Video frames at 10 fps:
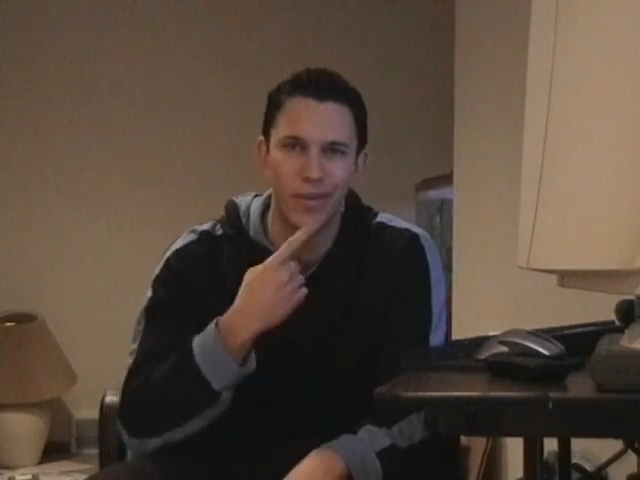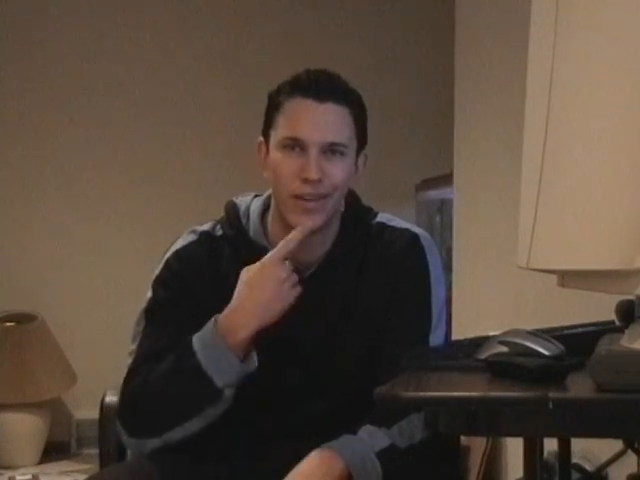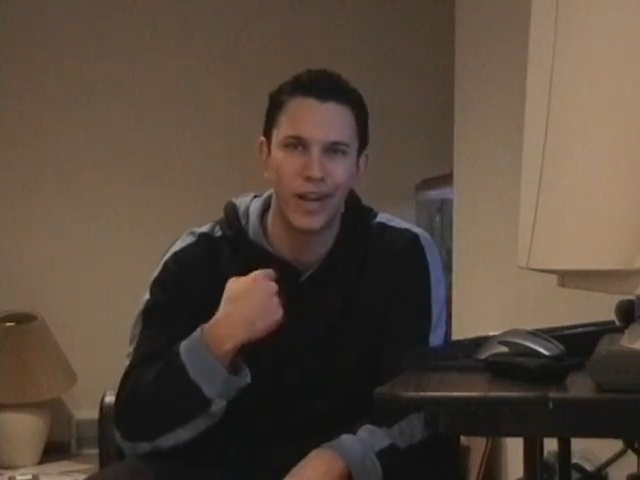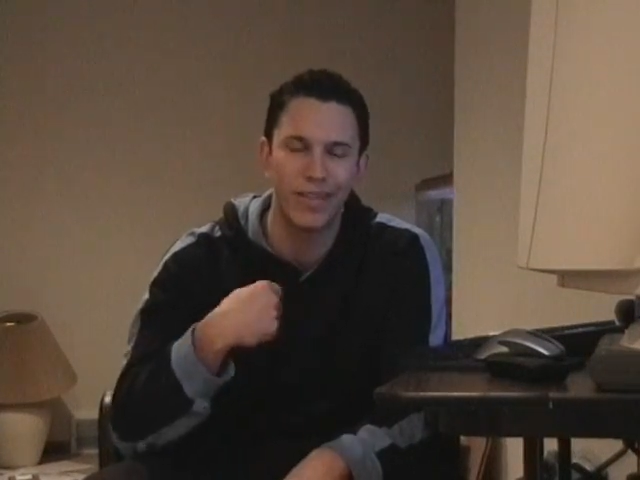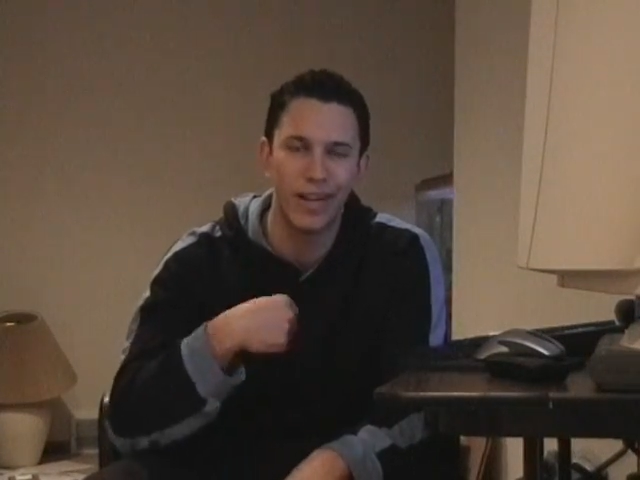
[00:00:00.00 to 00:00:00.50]
to
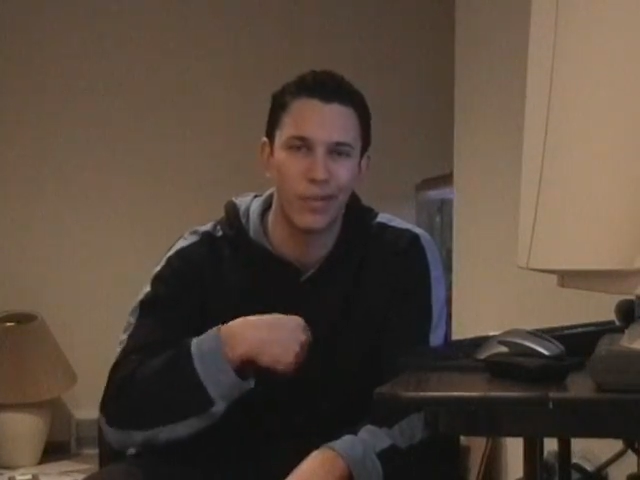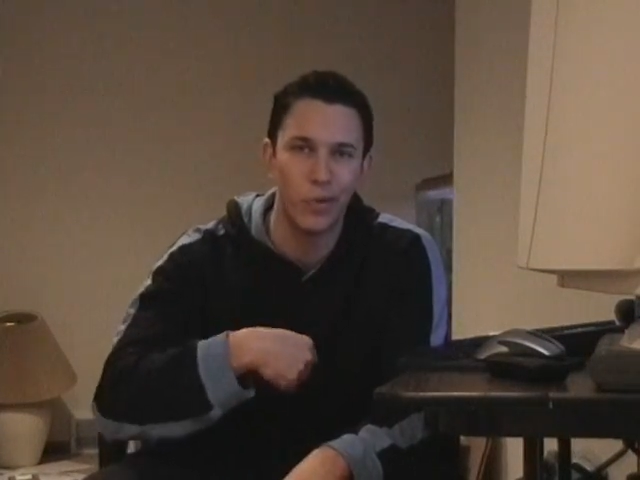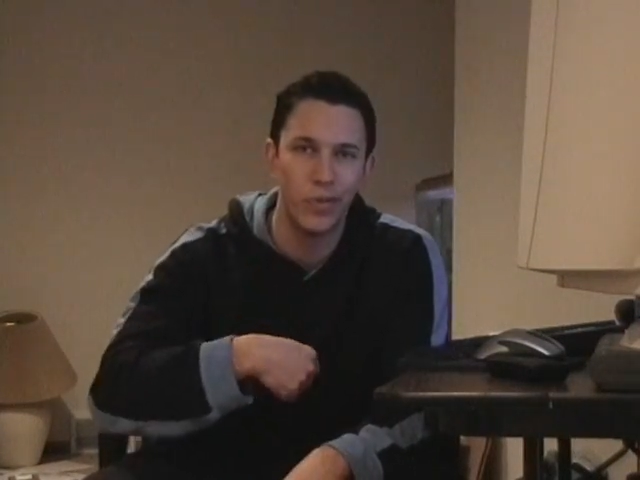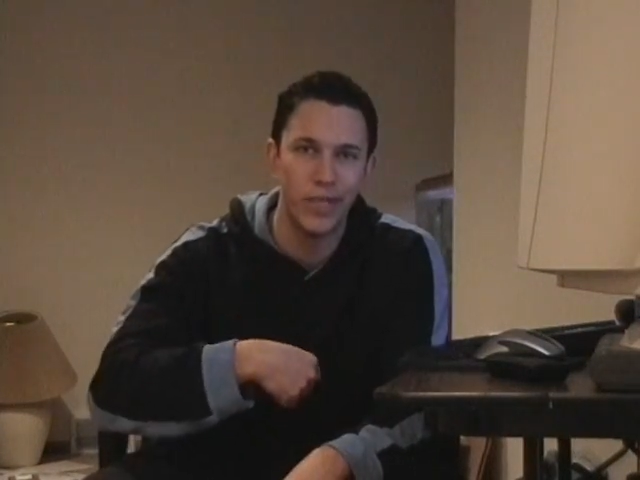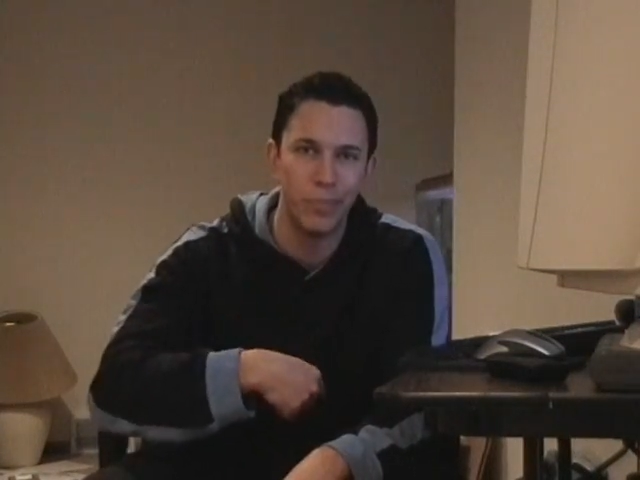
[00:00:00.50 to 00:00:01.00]
knock that
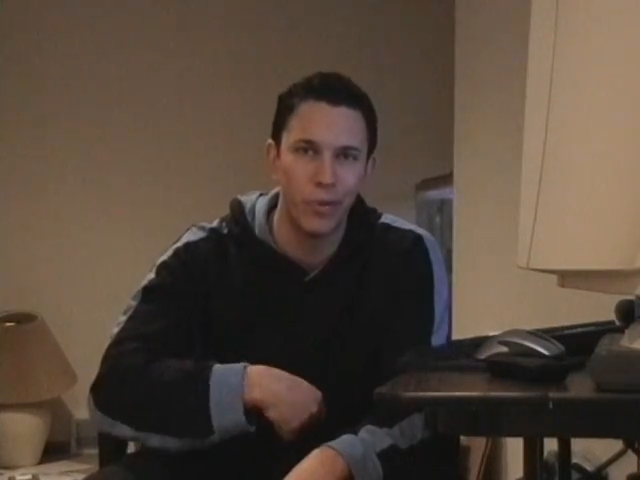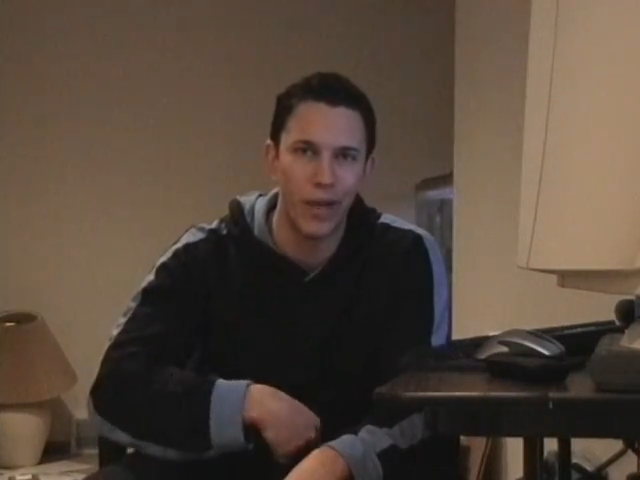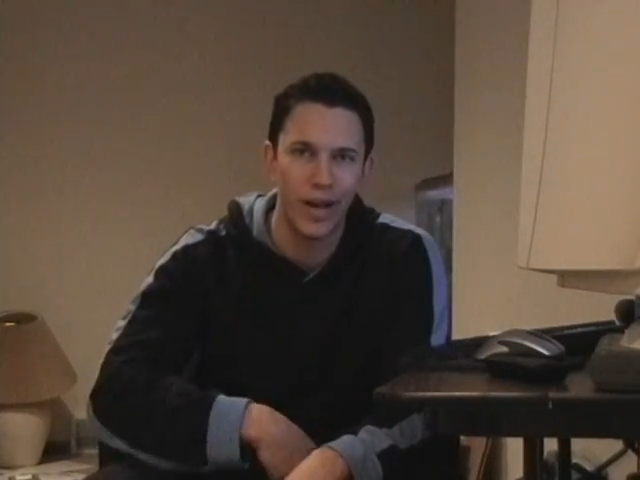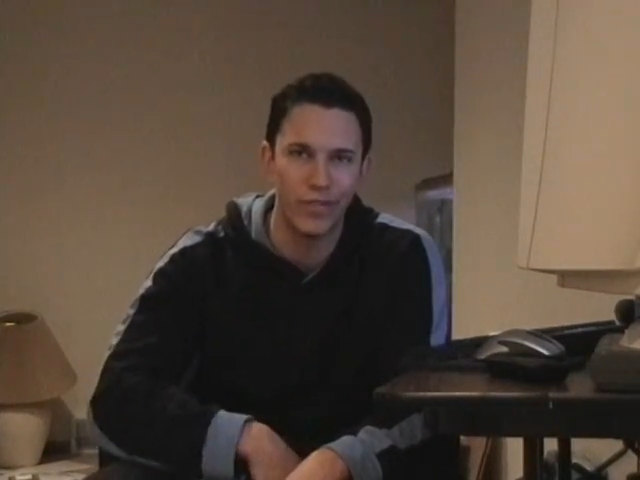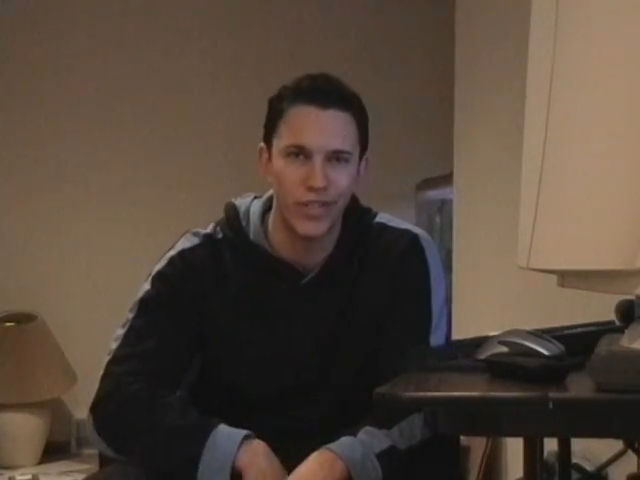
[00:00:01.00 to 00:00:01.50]
little dimple
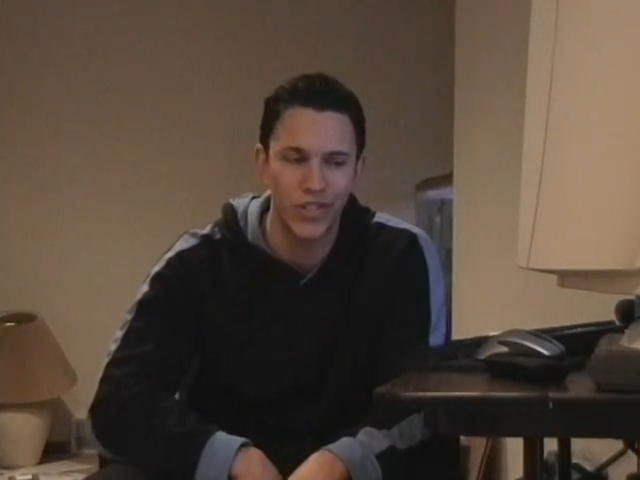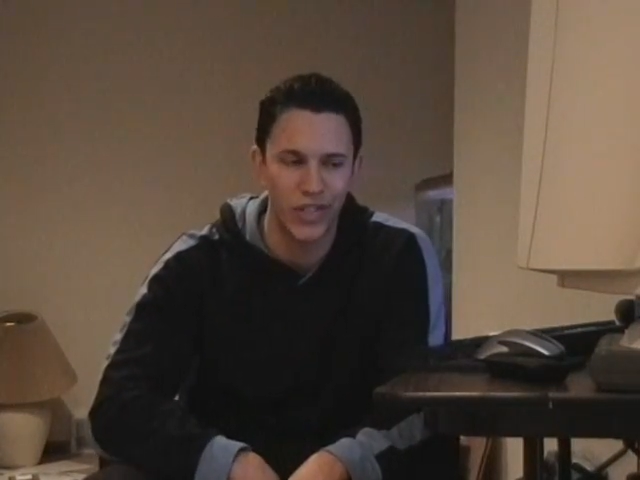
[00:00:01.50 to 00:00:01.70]
out of his